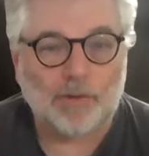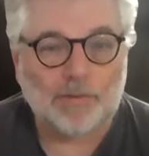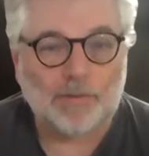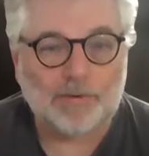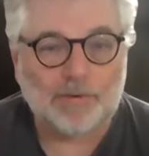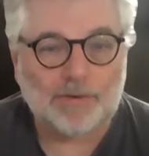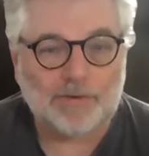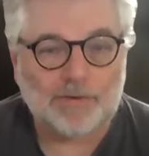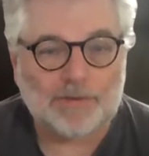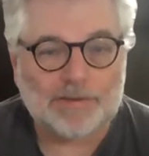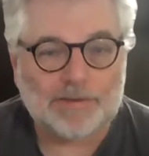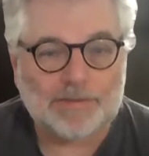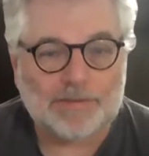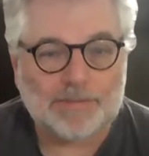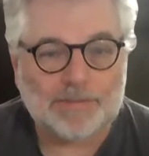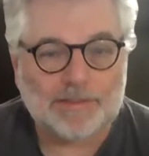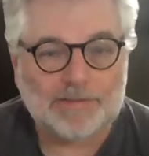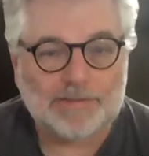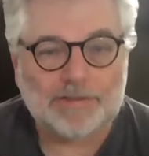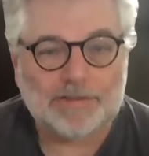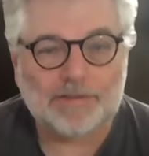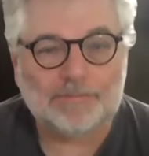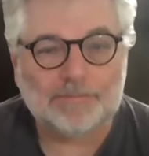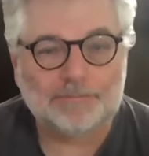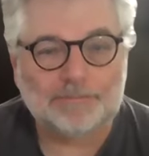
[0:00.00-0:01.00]
with you this
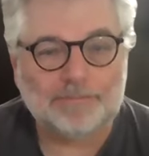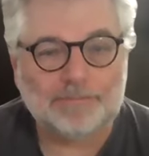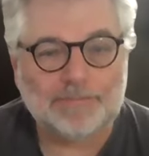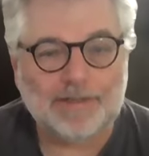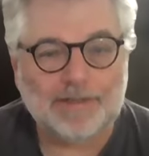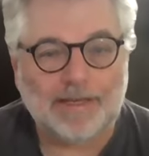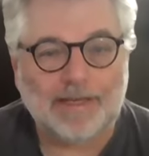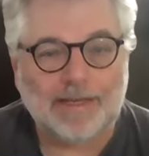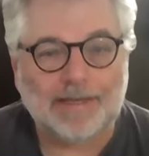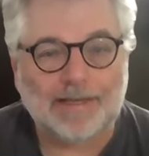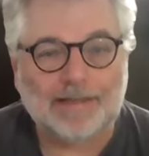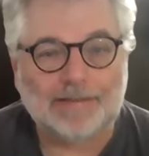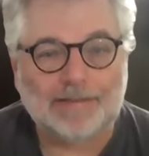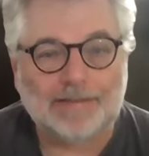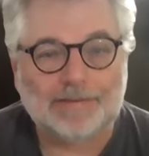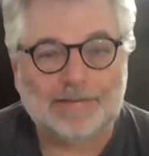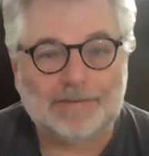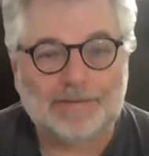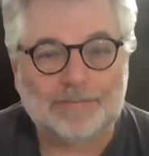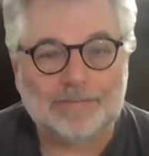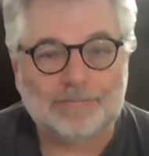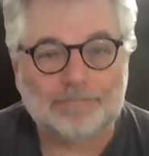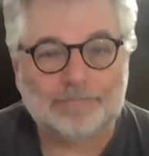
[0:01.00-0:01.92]
semester. And